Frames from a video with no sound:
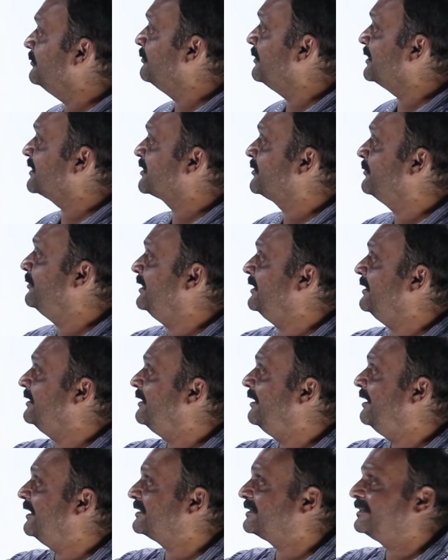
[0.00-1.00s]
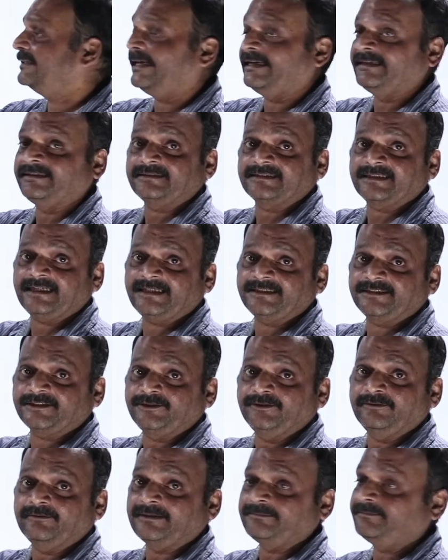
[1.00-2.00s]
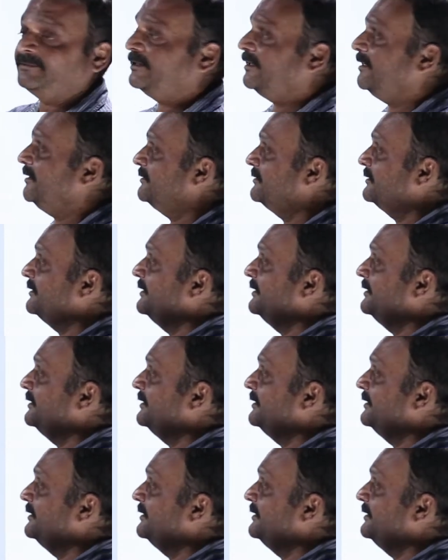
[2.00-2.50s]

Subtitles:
must be less than charge Q1 because